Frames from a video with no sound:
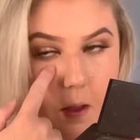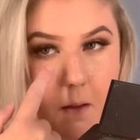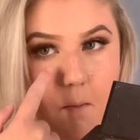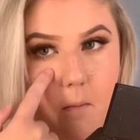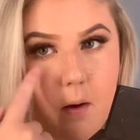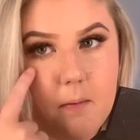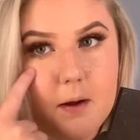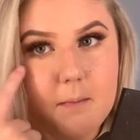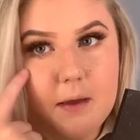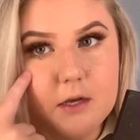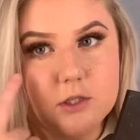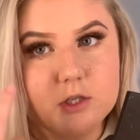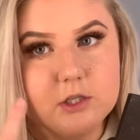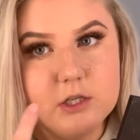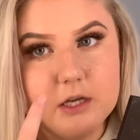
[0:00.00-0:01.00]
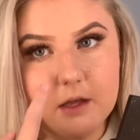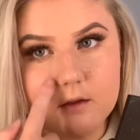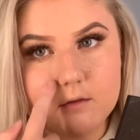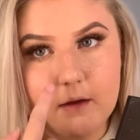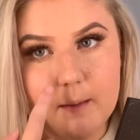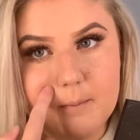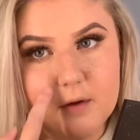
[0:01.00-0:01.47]
Probably makes your cheeks
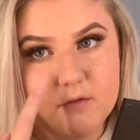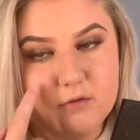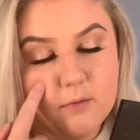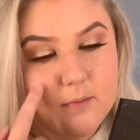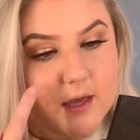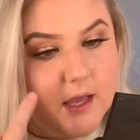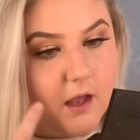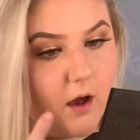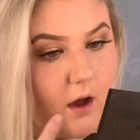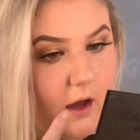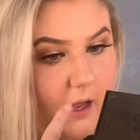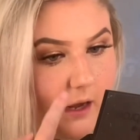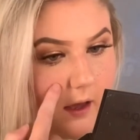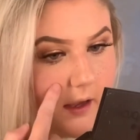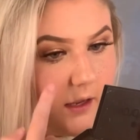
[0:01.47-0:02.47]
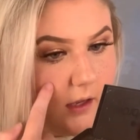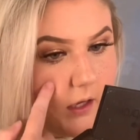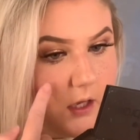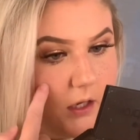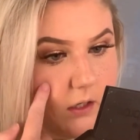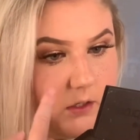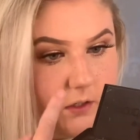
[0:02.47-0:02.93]
red, but for me, I like
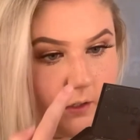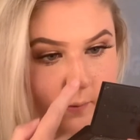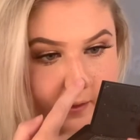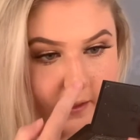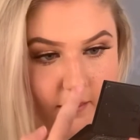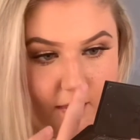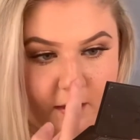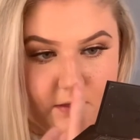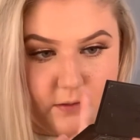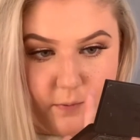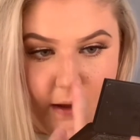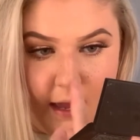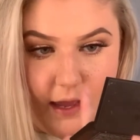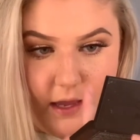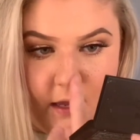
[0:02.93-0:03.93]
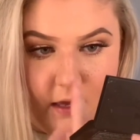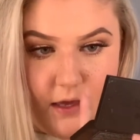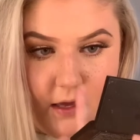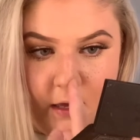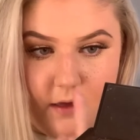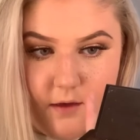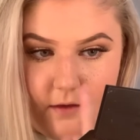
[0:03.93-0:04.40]
doing it this way.
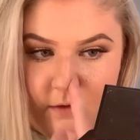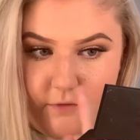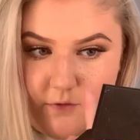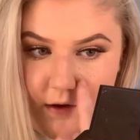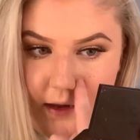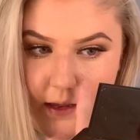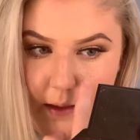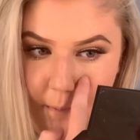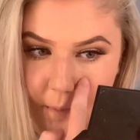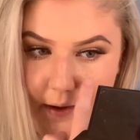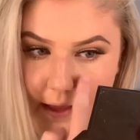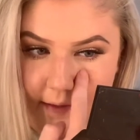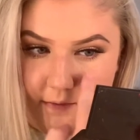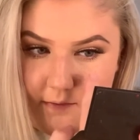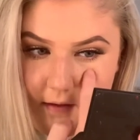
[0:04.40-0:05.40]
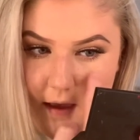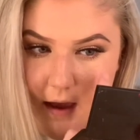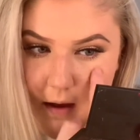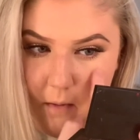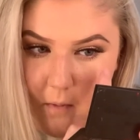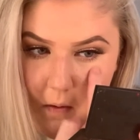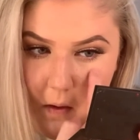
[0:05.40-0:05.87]
I feel like it blends it
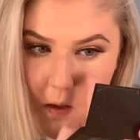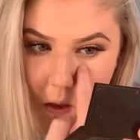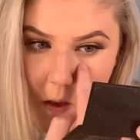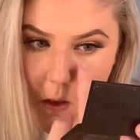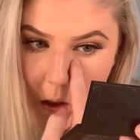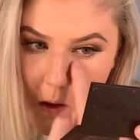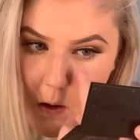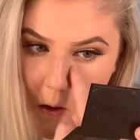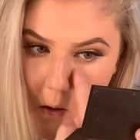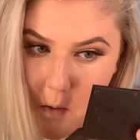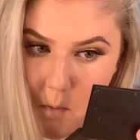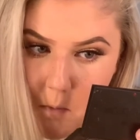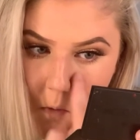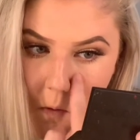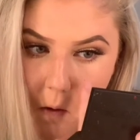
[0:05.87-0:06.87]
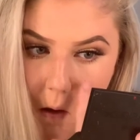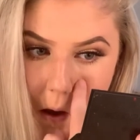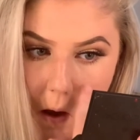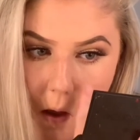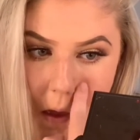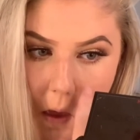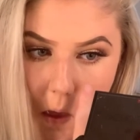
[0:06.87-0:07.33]
out a lot more.